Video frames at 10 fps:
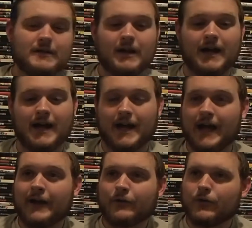I
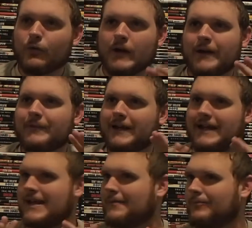don't know when I'm going
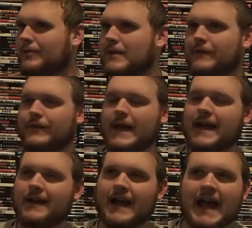to implement
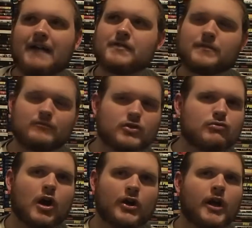that. I have it
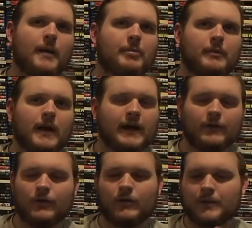drawn up. I don't
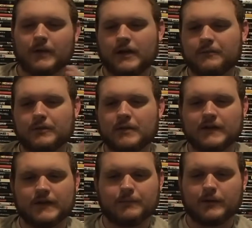know when I'm going to implement
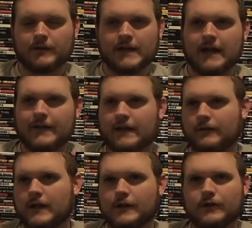it. But, yeah, that
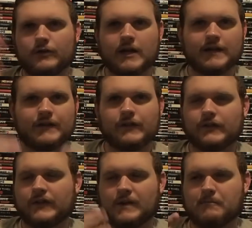letter grade
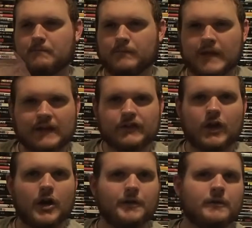system, that's gone.